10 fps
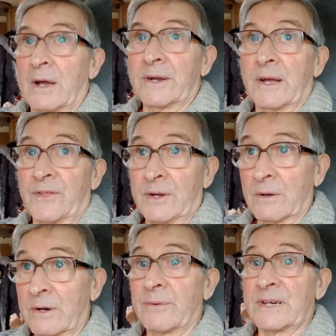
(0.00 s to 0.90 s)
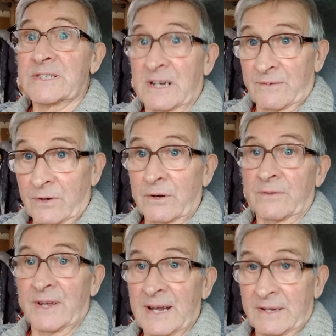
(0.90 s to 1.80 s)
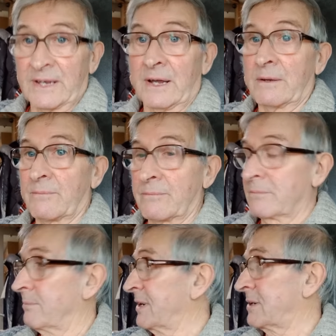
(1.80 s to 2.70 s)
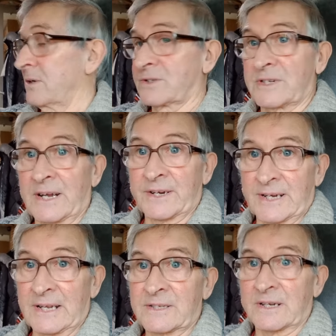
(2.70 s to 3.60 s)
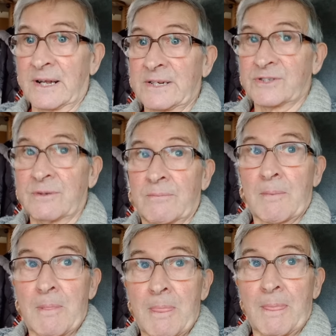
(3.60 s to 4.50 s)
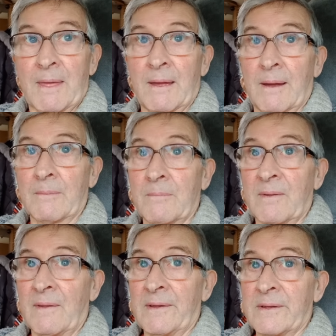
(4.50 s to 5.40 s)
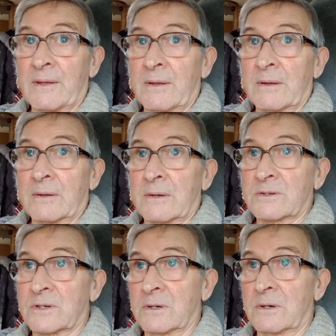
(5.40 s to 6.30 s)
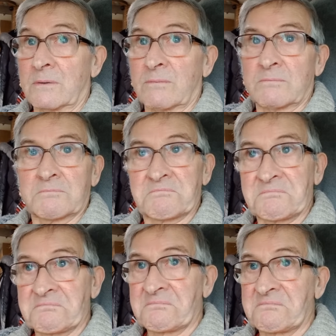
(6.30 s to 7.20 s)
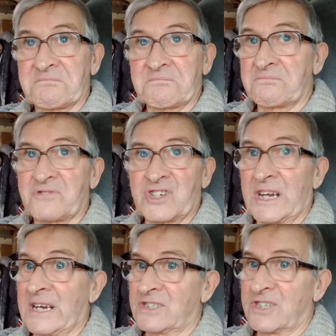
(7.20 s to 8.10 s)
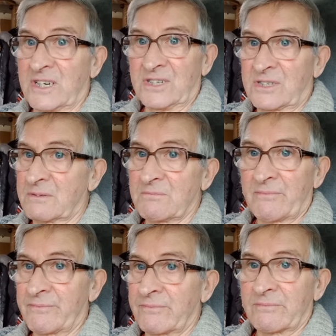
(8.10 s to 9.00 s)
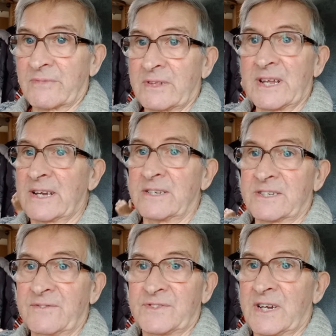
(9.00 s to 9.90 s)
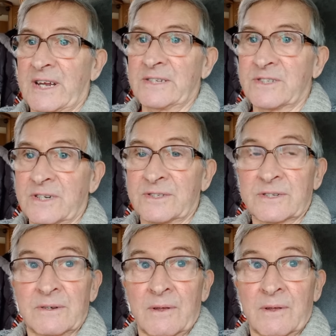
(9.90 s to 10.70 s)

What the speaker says: And the only reason I've got on that, yeah, because she had a cancellation. Yeah. So changes, negative changes.